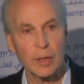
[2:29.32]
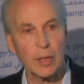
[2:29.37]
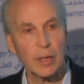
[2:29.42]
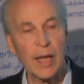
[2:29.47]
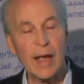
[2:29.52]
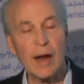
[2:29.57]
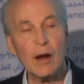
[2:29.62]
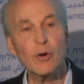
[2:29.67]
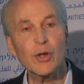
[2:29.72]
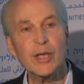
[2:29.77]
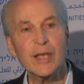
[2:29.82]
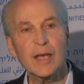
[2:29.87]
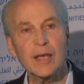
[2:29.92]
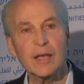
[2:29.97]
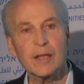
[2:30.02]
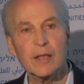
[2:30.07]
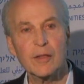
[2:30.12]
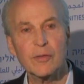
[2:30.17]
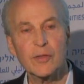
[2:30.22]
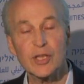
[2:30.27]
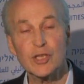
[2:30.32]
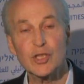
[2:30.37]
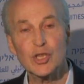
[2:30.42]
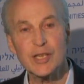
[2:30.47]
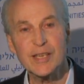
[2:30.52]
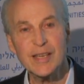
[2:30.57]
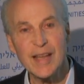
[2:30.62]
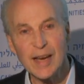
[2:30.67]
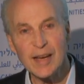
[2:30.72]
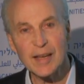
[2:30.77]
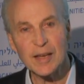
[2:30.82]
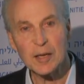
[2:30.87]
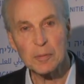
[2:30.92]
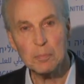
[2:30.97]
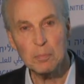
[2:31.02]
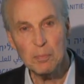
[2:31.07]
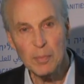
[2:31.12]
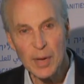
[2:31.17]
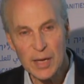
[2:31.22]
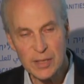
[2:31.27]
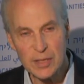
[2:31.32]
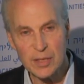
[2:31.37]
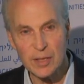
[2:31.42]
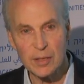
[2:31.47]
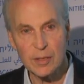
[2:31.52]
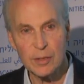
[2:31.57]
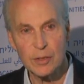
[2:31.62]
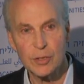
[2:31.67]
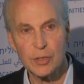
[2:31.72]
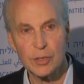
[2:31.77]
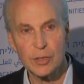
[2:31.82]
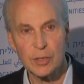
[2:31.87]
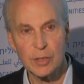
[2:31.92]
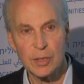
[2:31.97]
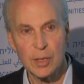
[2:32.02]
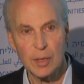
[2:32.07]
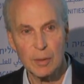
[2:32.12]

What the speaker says: carrying the genetic message,